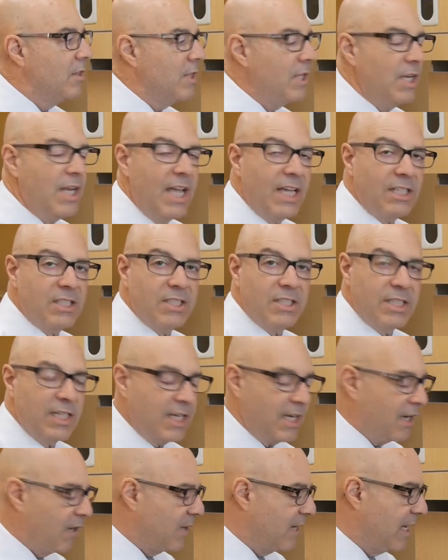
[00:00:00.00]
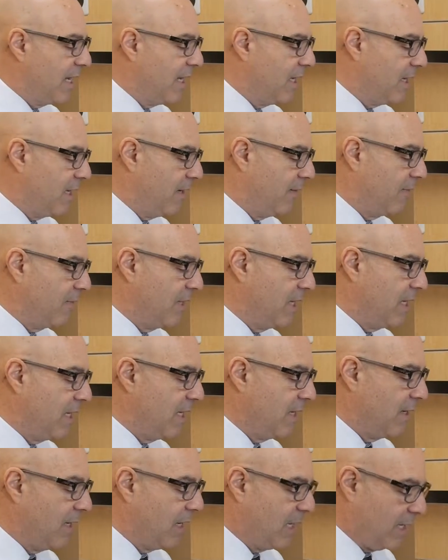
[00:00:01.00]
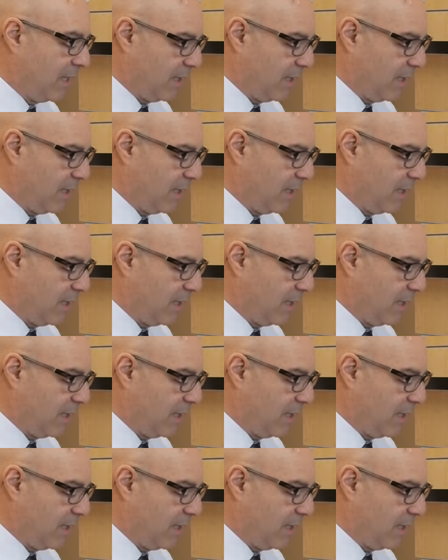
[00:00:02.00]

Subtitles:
The next area of the